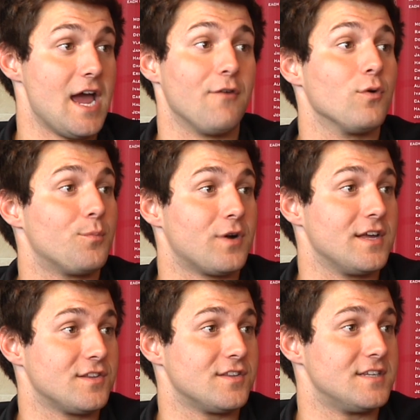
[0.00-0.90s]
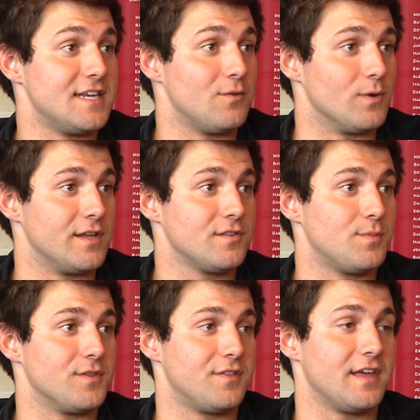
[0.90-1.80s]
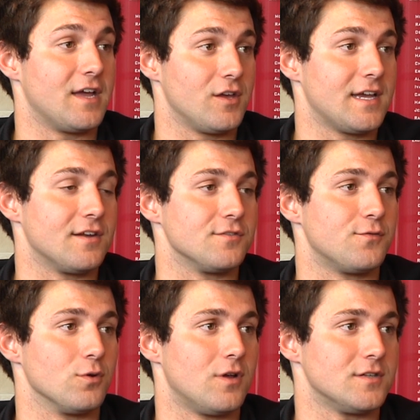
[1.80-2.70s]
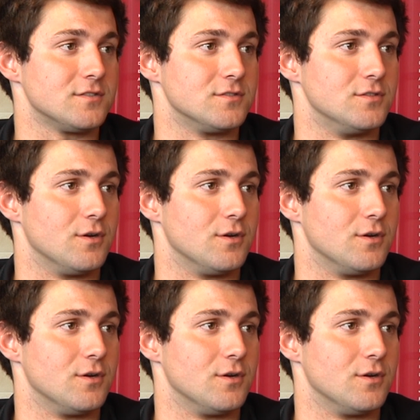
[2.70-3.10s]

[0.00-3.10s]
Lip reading: everyone praises the 10 wins, but the thing I look at is the 4 losses.